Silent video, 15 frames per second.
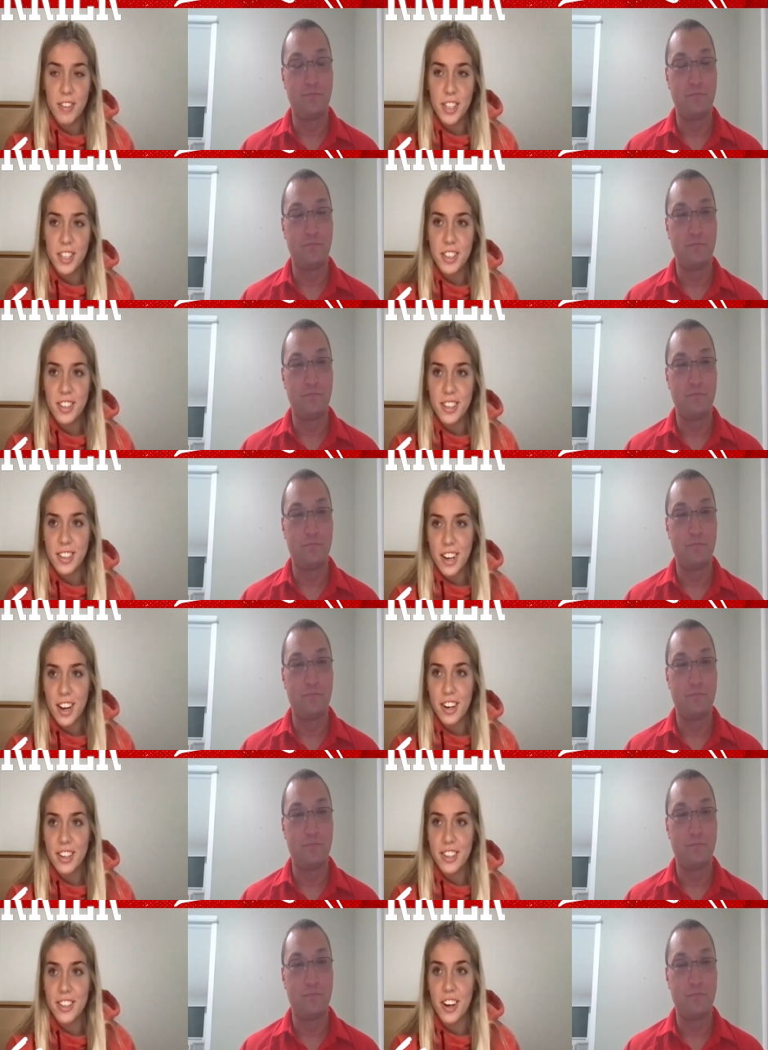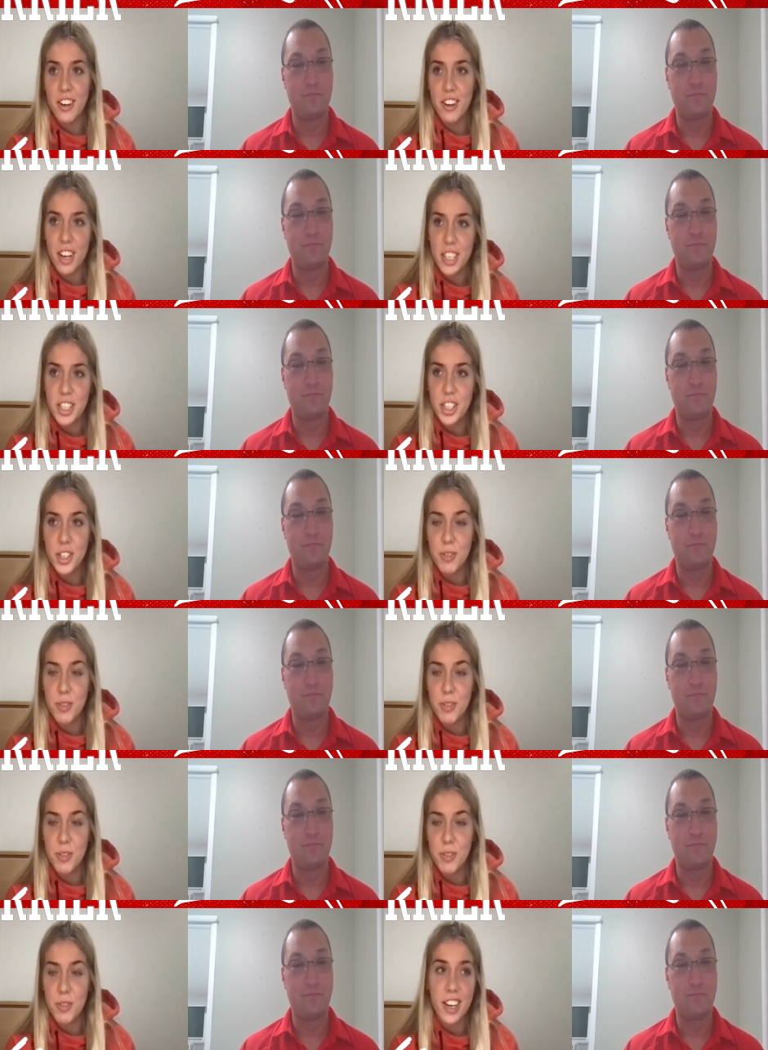Speaker 1: It's kind of suck last year when
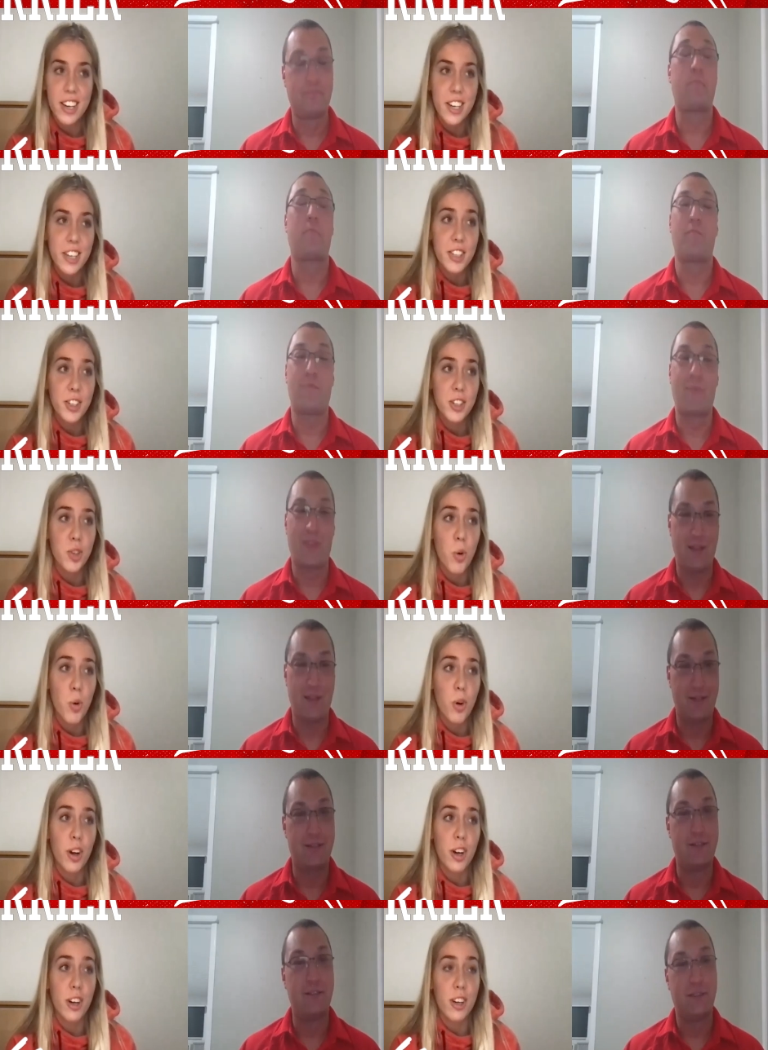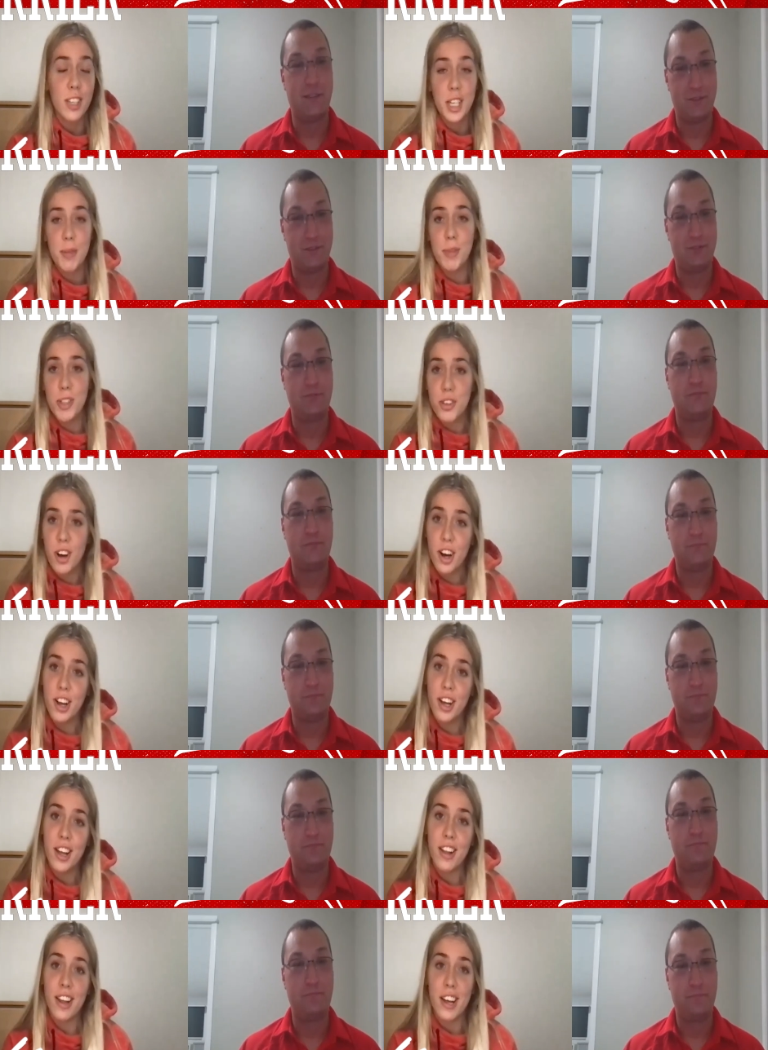you're like score, your team's trying to
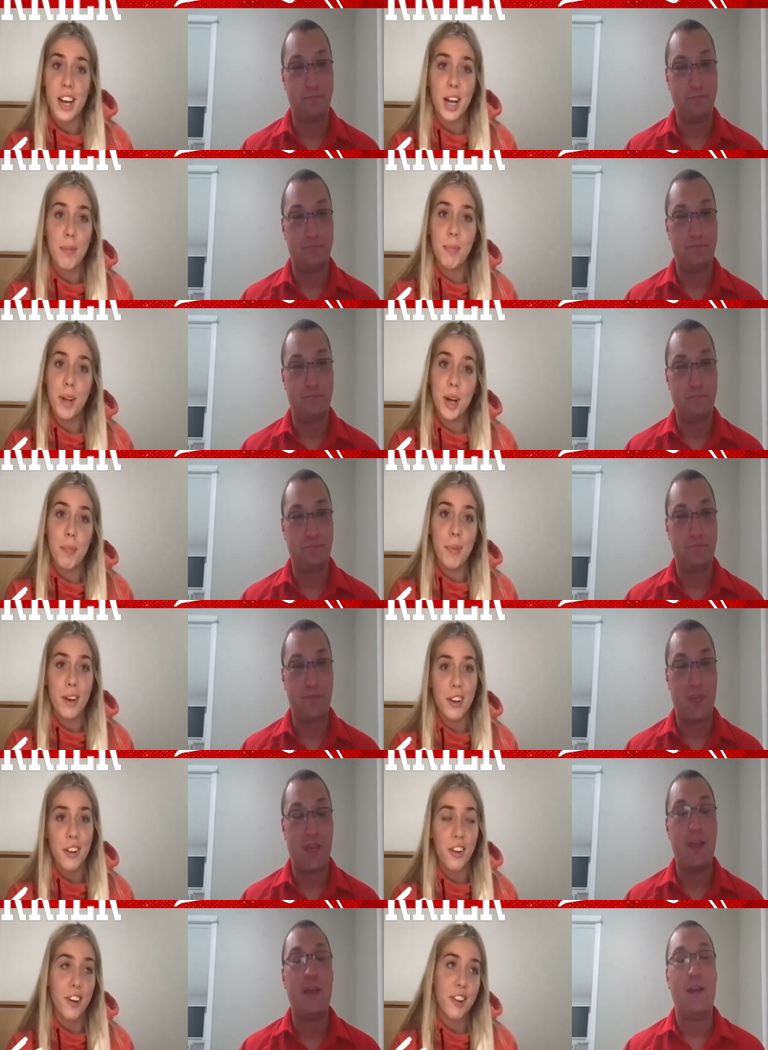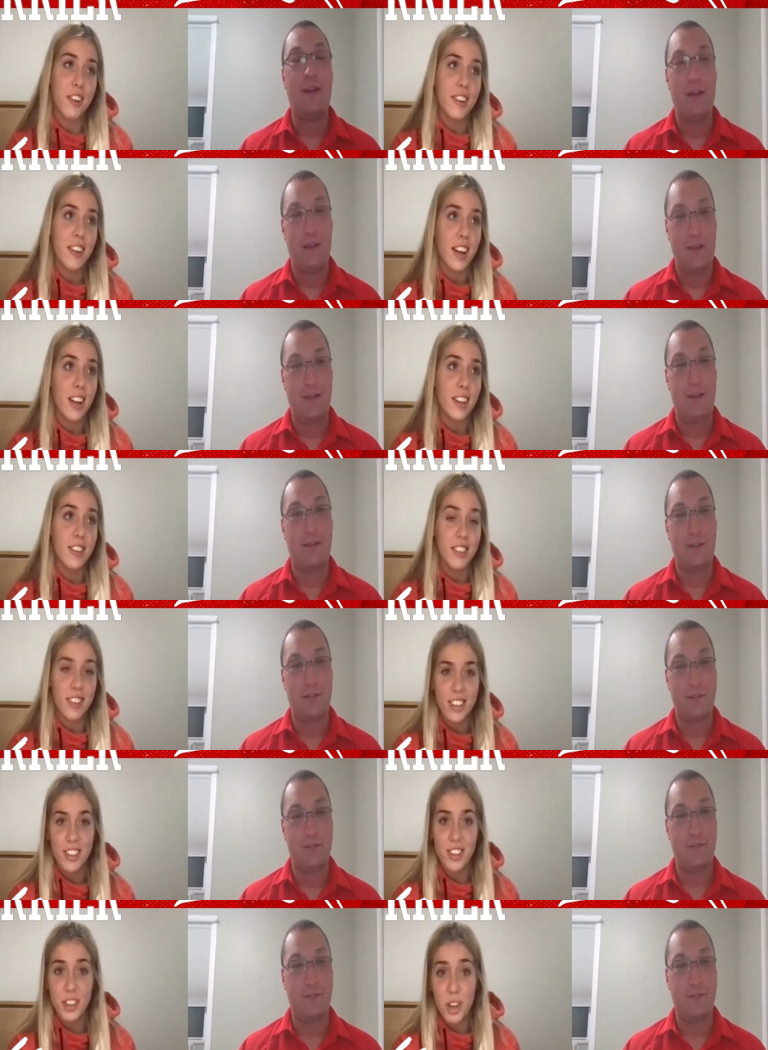get like hyped up, and you look and
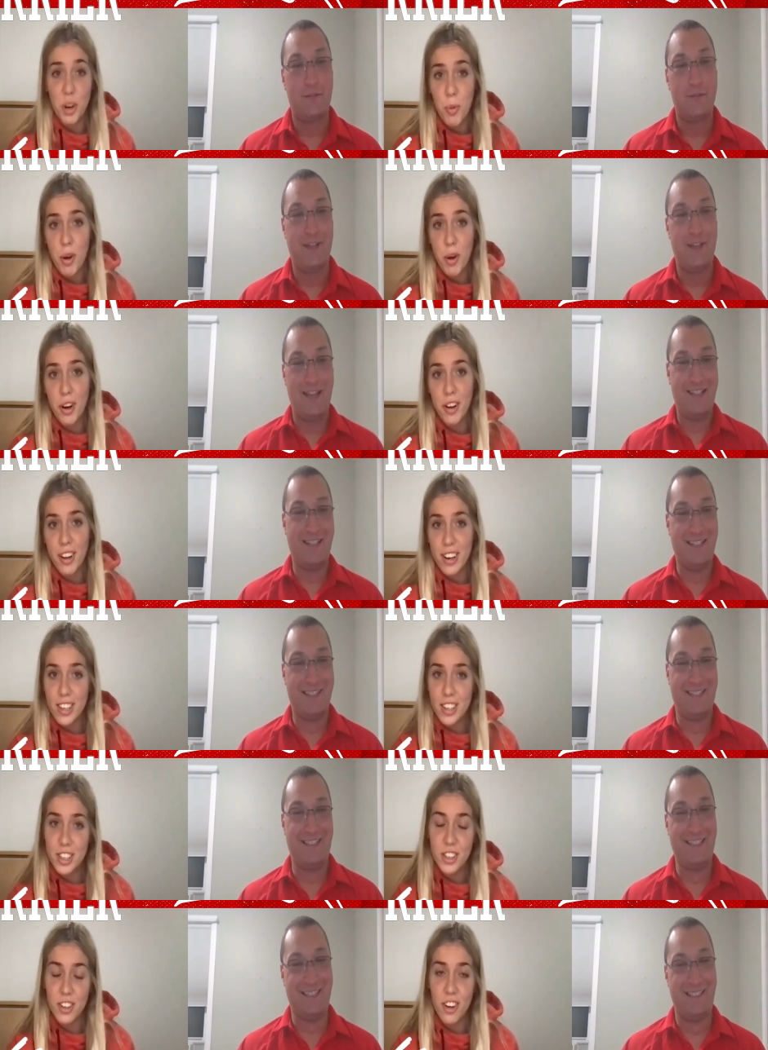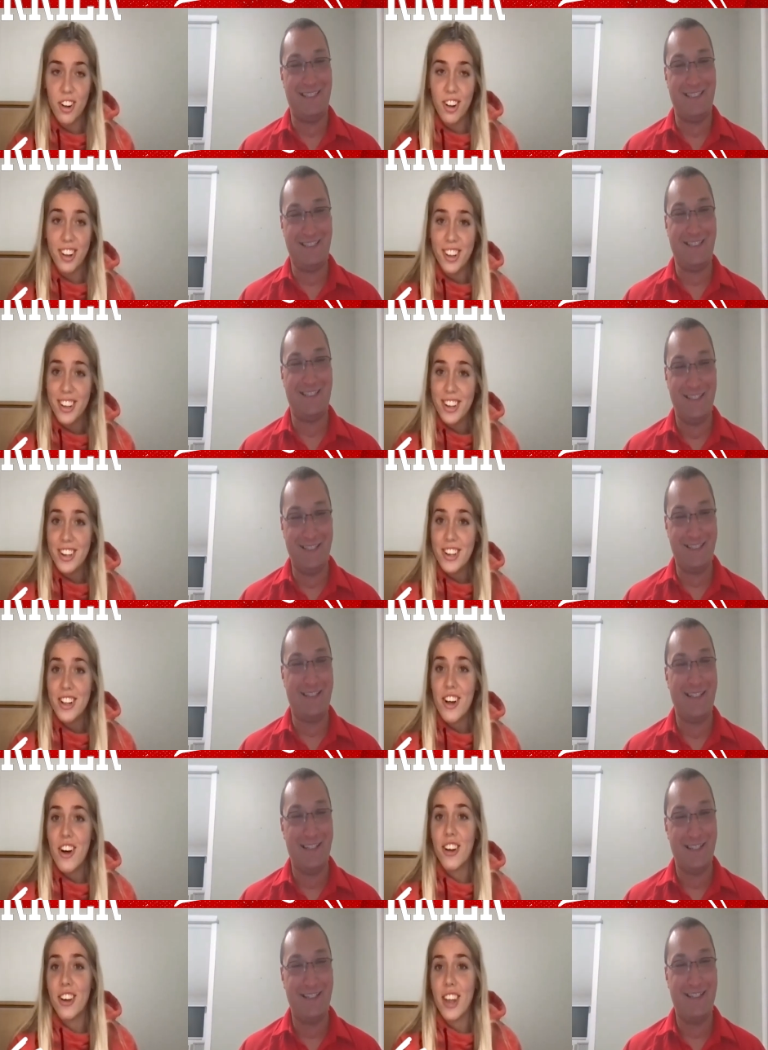there's no one, and it's all
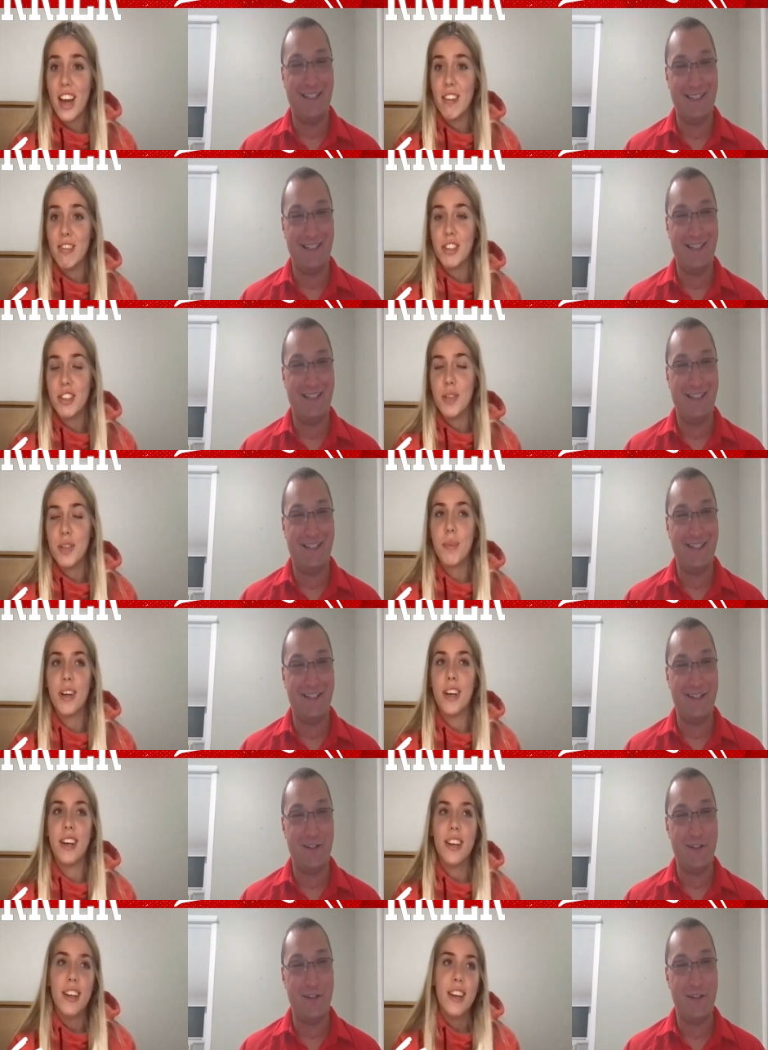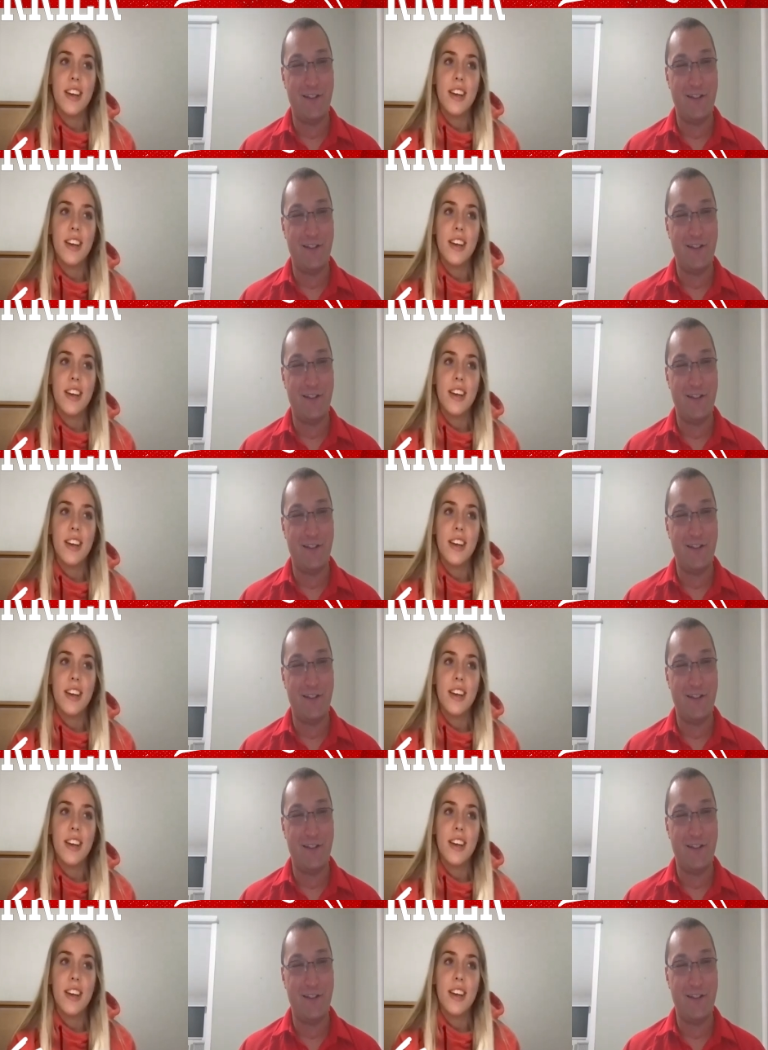on live stream. But